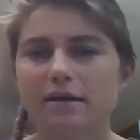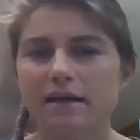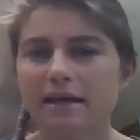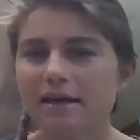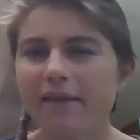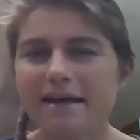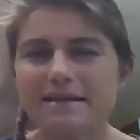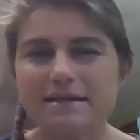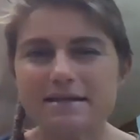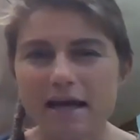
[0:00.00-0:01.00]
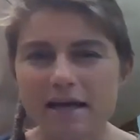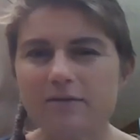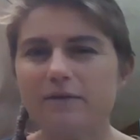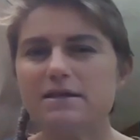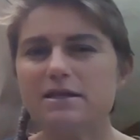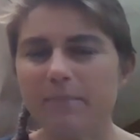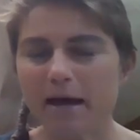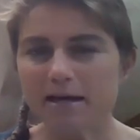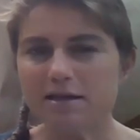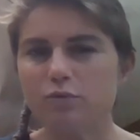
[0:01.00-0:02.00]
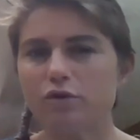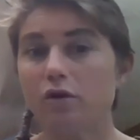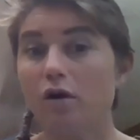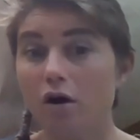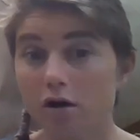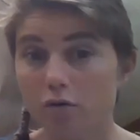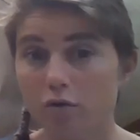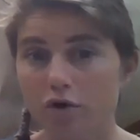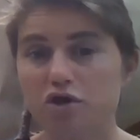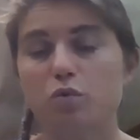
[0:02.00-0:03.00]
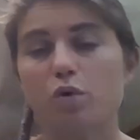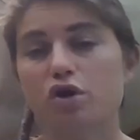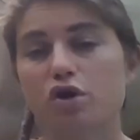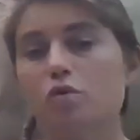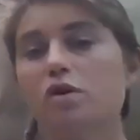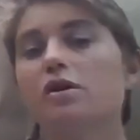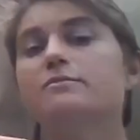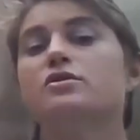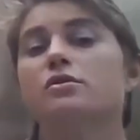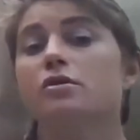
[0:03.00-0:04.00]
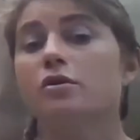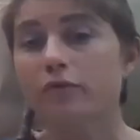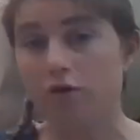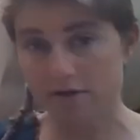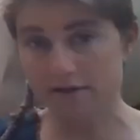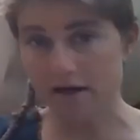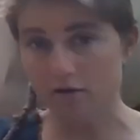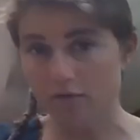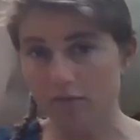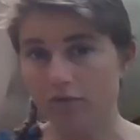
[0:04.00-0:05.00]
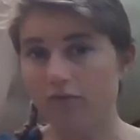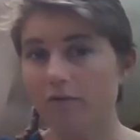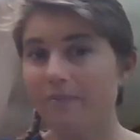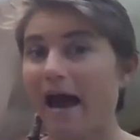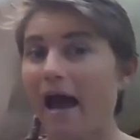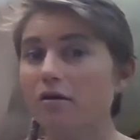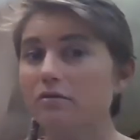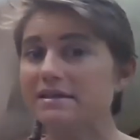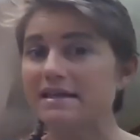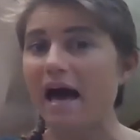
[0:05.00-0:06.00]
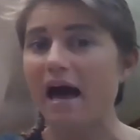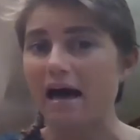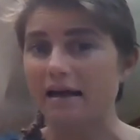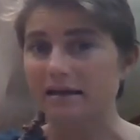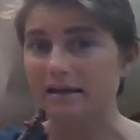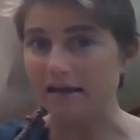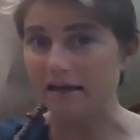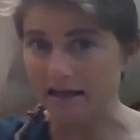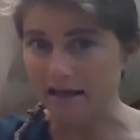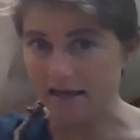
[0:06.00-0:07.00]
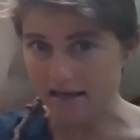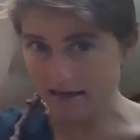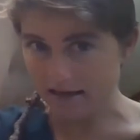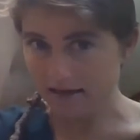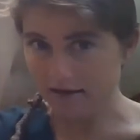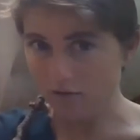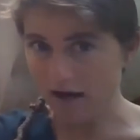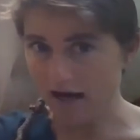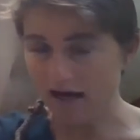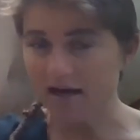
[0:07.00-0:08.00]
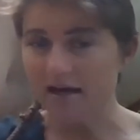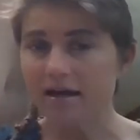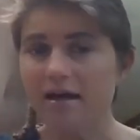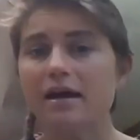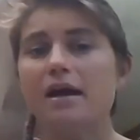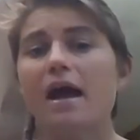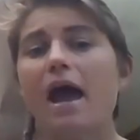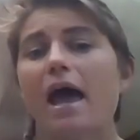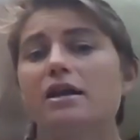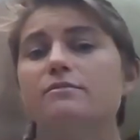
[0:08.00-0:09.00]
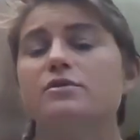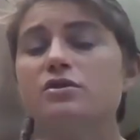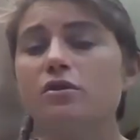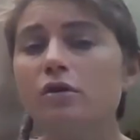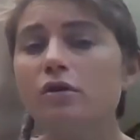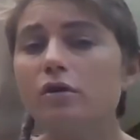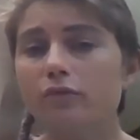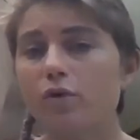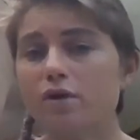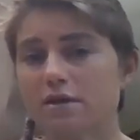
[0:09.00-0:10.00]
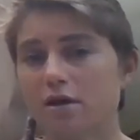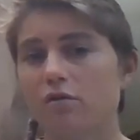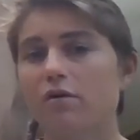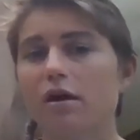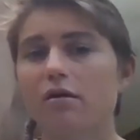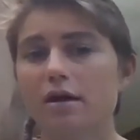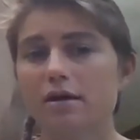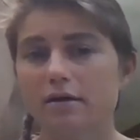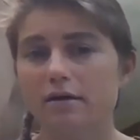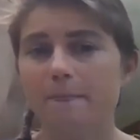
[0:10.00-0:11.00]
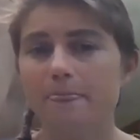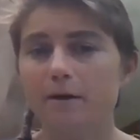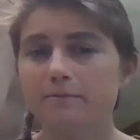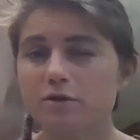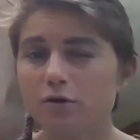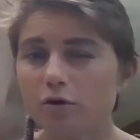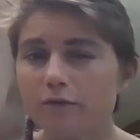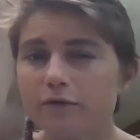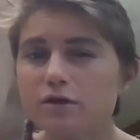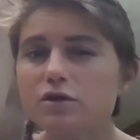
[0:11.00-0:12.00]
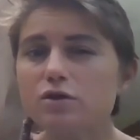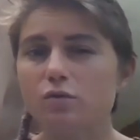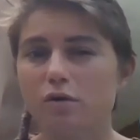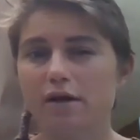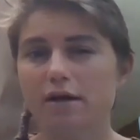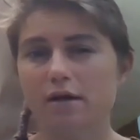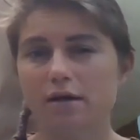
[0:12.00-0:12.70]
Get in that safe space with your heart horse where you can observe yourself from the outside in, okay? And observe what's going on. Observe the story.